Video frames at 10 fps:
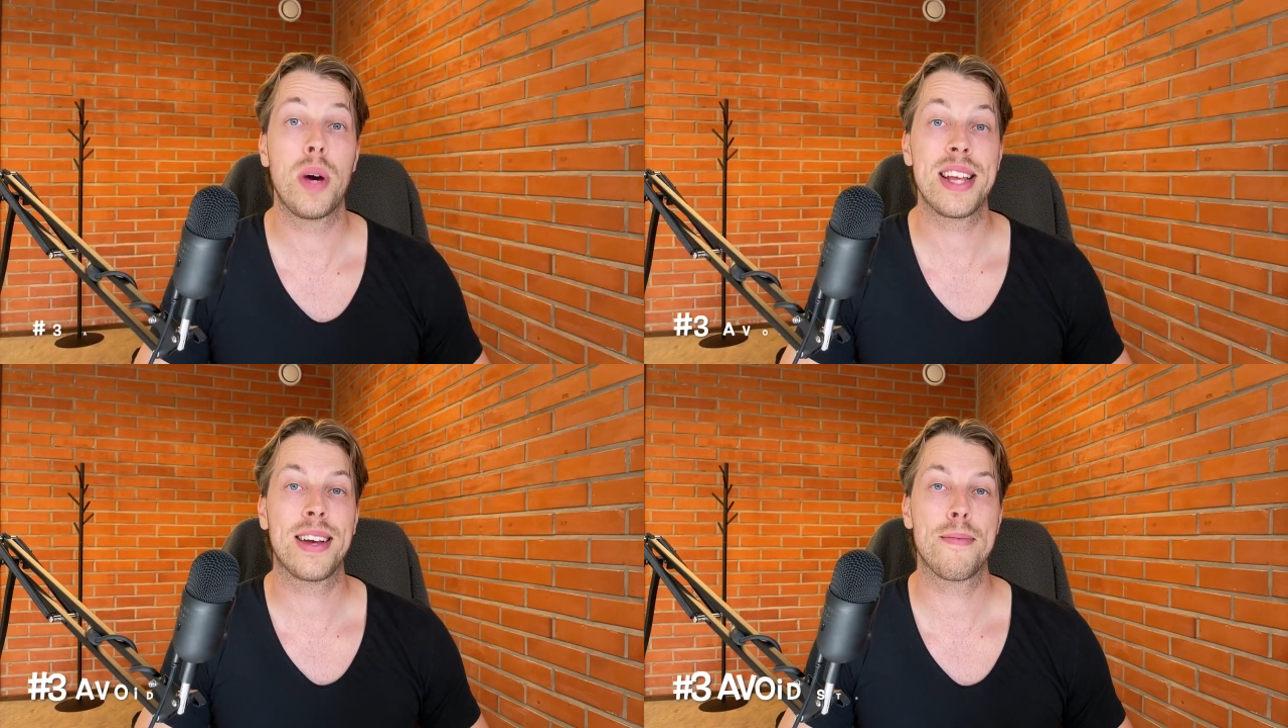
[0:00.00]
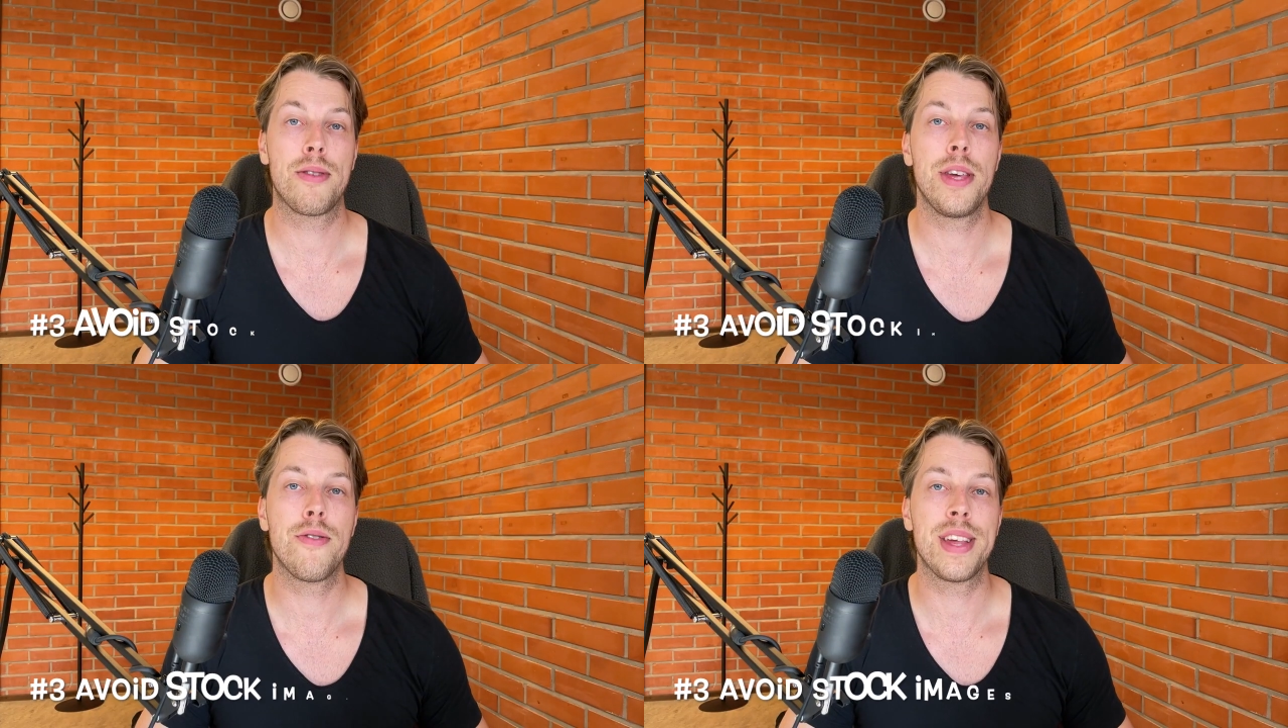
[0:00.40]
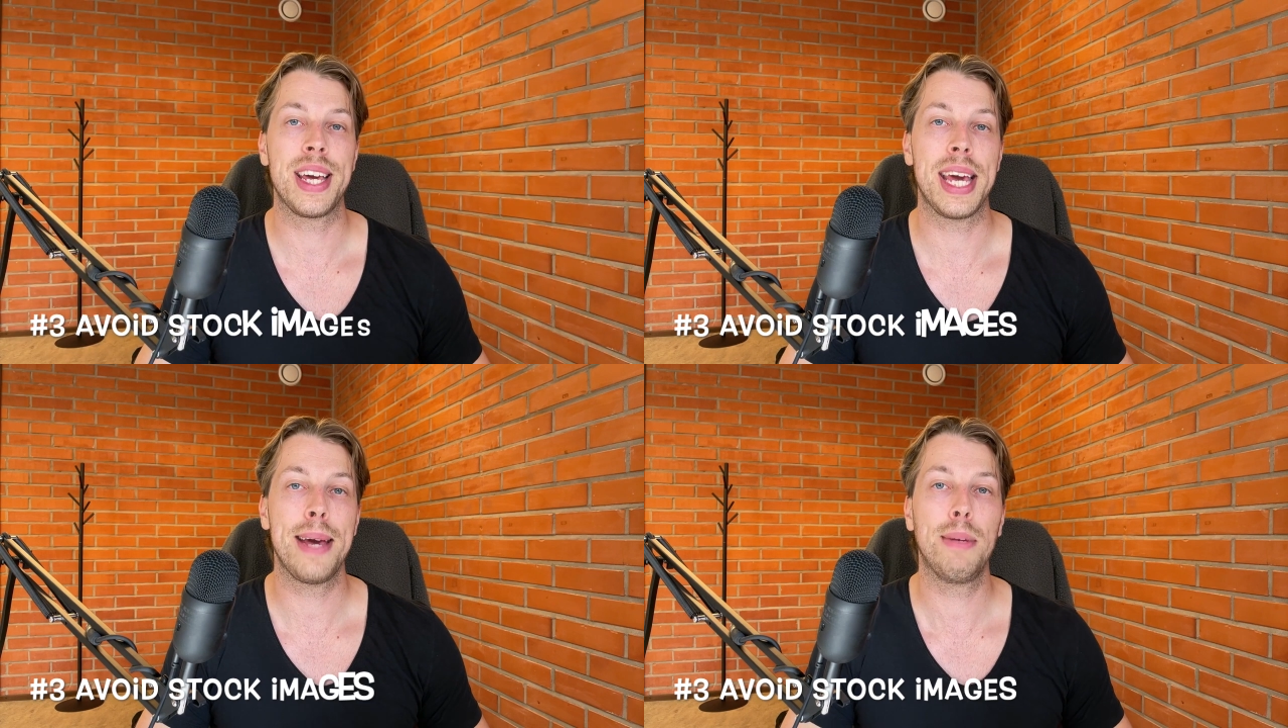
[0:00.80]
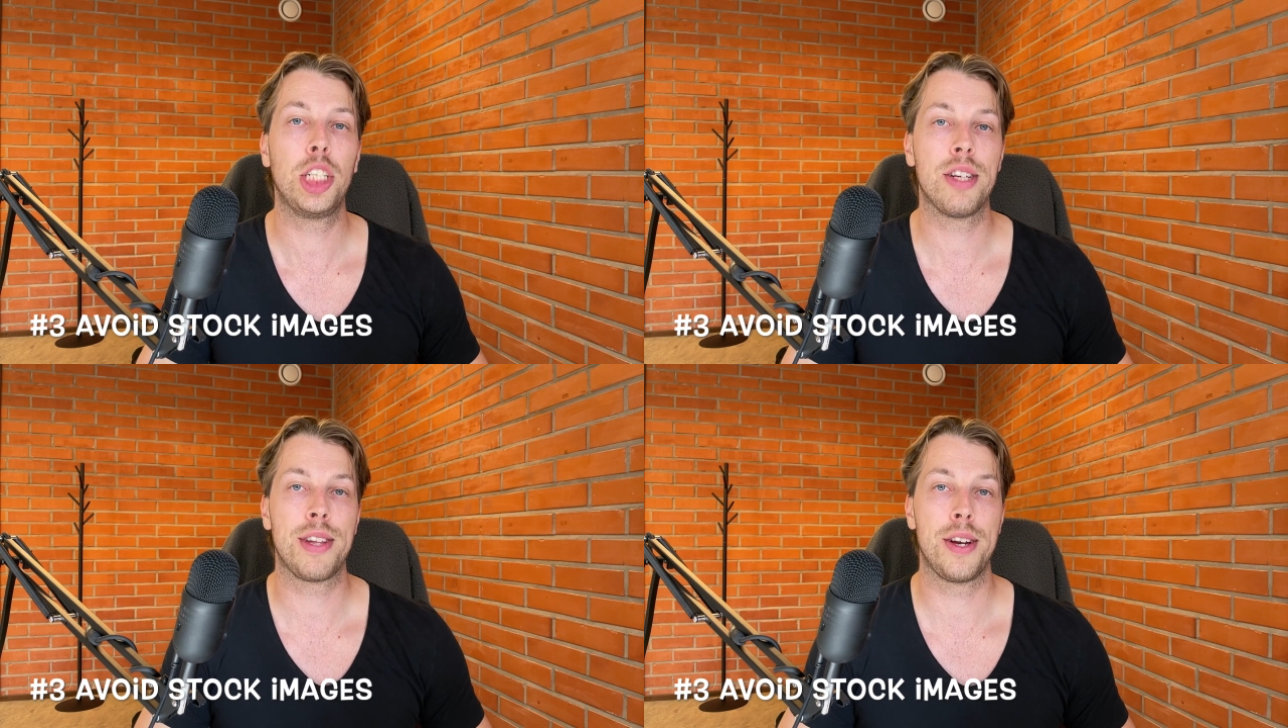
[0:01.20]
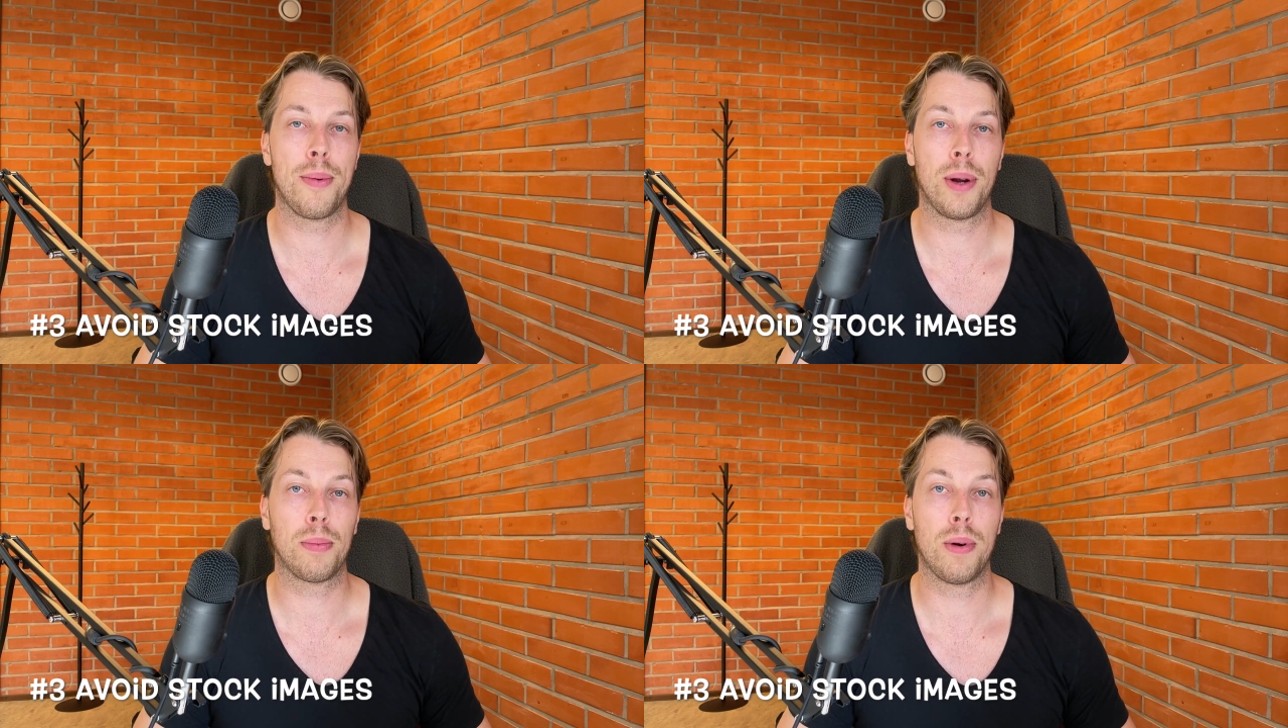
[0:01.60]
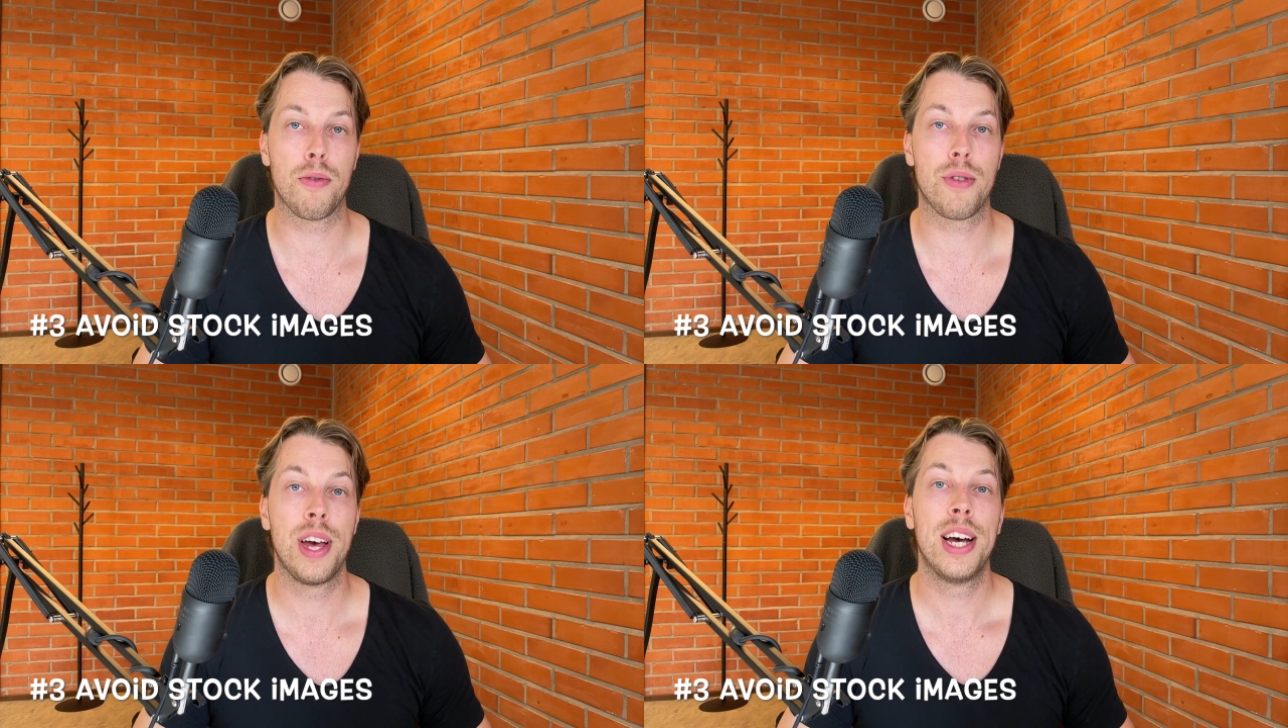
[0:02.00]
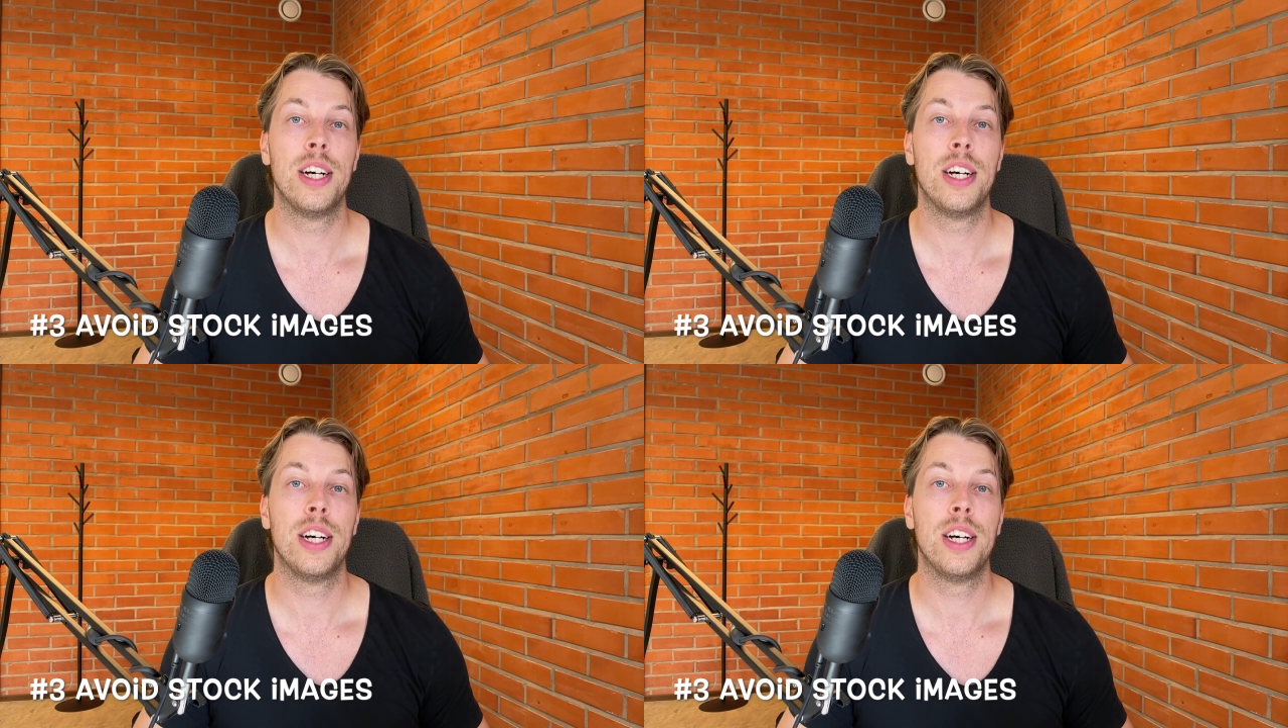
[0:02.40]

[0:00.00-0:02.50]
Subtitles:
it comes to using images in your blog post,